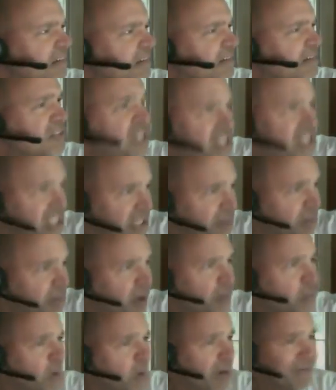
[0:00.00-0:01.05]
Don't you see the
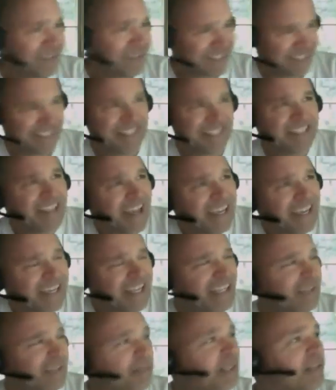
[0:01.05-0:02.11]
barbed wire? That's a design
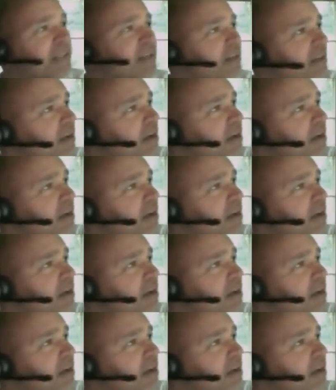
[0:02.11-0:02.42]
element.